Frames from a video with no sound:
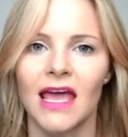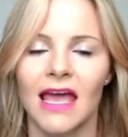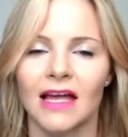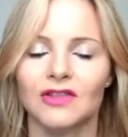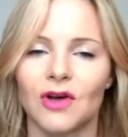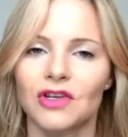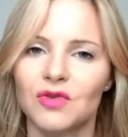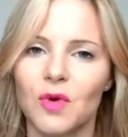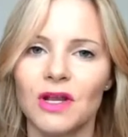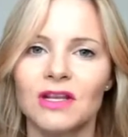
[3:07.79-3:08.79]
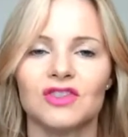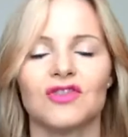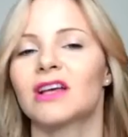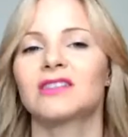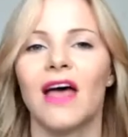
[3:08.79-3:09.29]
And so, I just wanted to
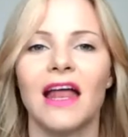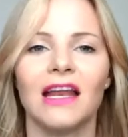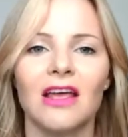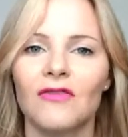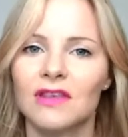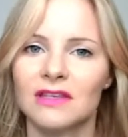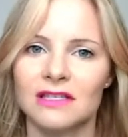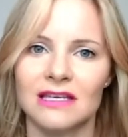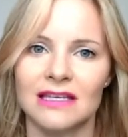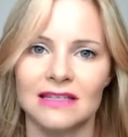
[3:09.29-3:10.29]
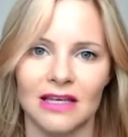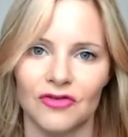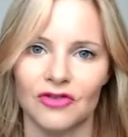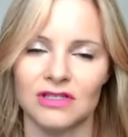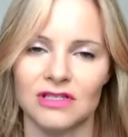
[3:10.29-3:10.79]
stress if any of this is
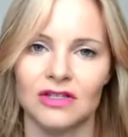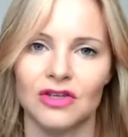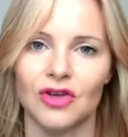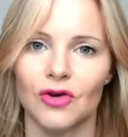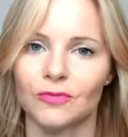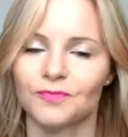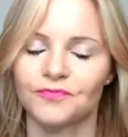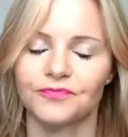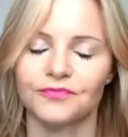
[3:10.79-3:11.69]
interesting to you,